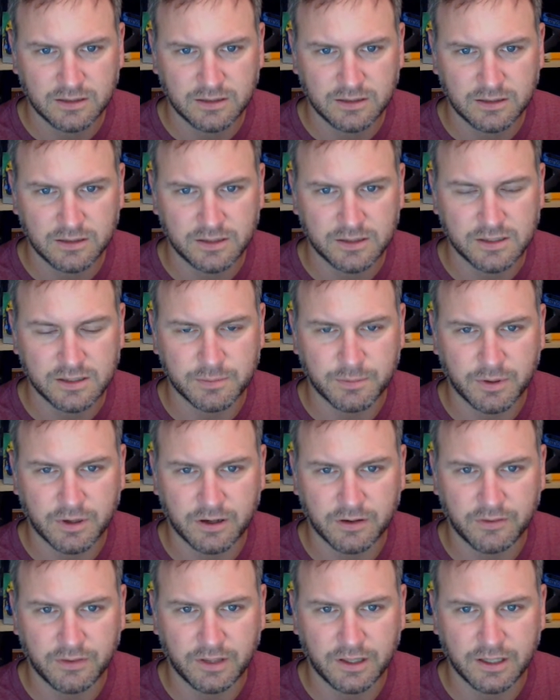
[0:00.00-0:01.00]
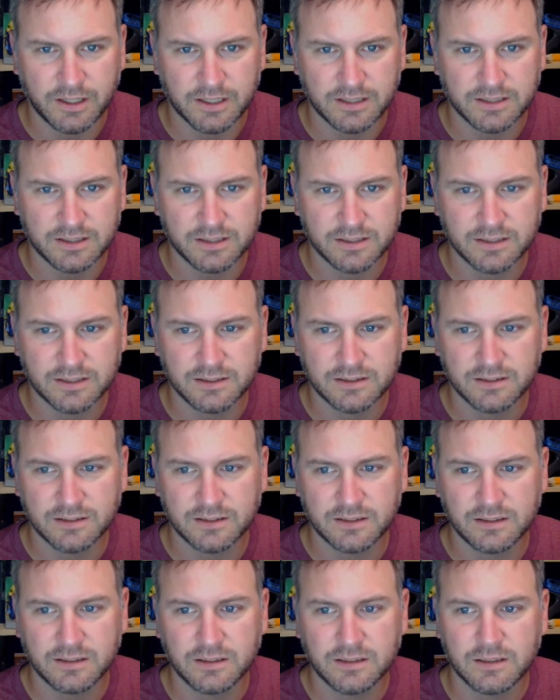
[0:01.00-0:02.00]
this is part of the
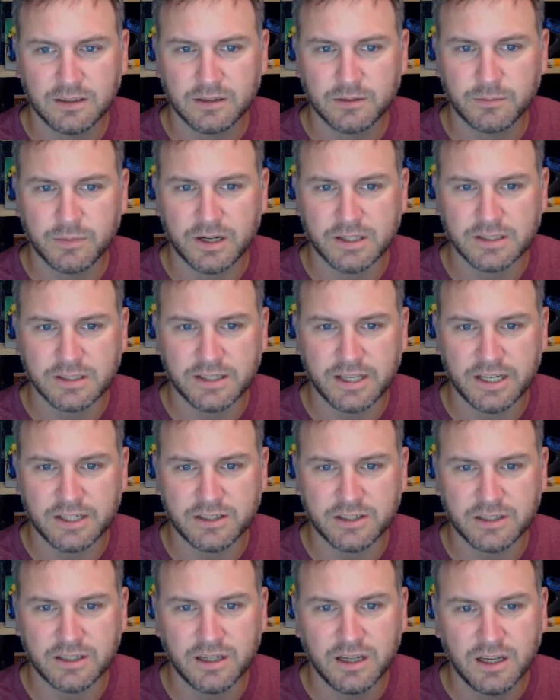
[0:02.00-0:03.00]
presentation,